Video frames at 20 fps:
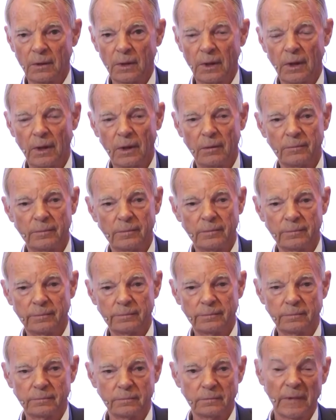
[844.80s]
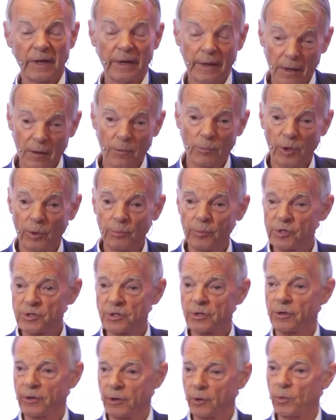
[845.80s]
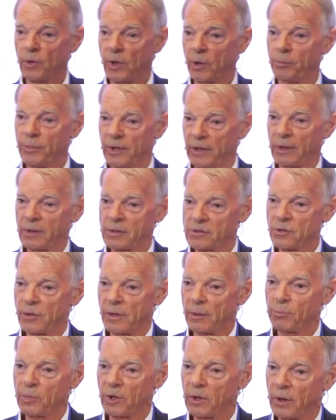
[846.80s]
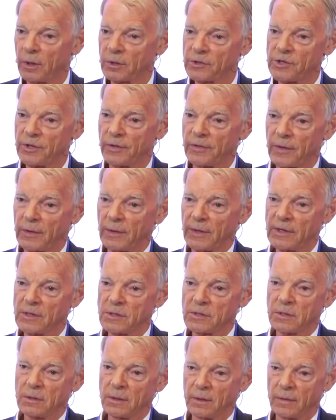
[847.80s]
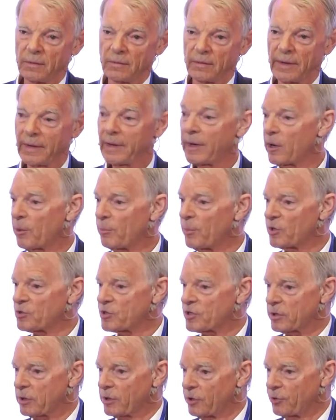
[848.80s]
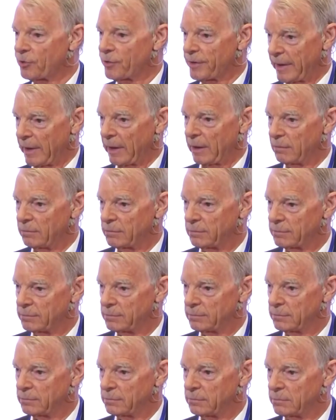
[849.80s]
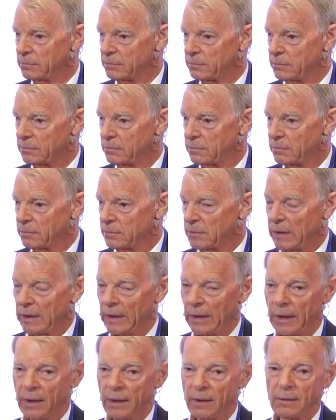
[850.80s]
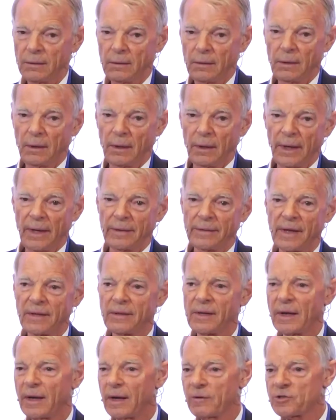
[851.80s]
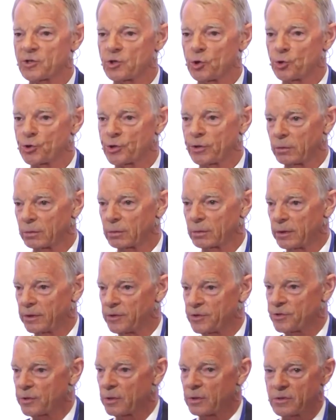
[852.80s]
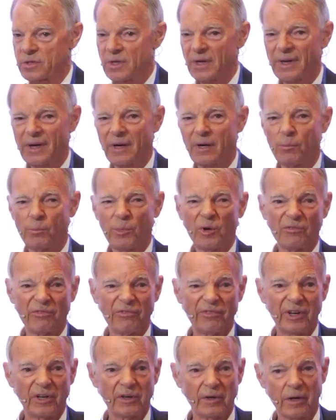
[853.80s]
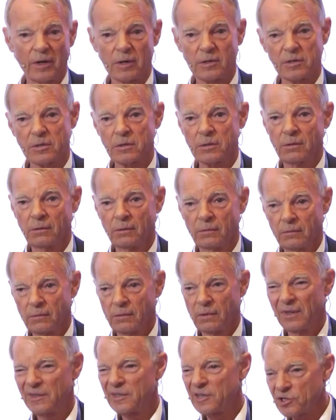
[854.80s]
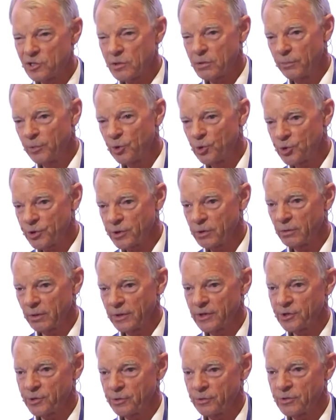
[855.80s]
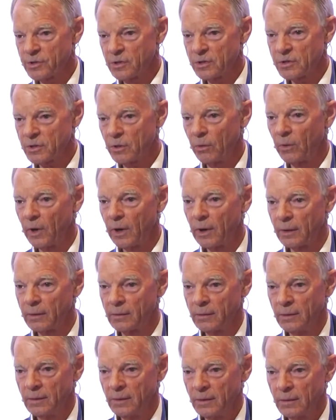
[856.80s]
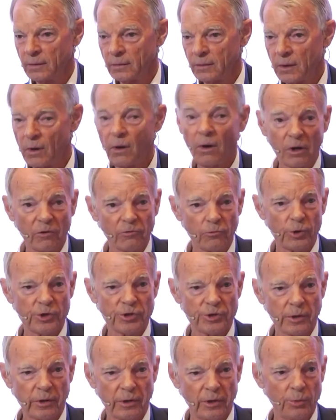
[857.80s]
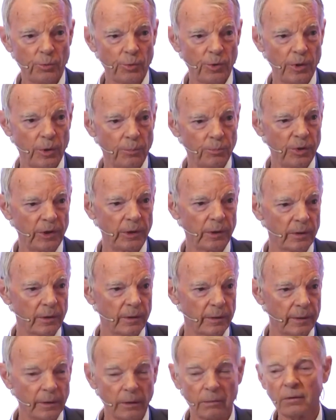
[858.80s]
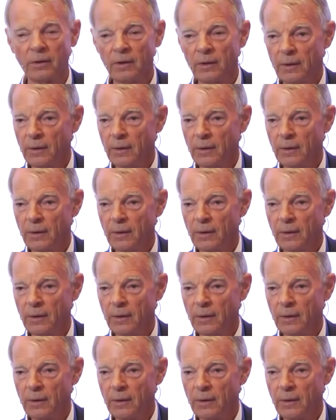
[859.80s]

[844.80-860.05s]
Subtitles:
They care about material well-being, so that belongs on the list. They care about security. And then they have social concerns. They care about fairness and distributional issues and so on, all of which are going to appear in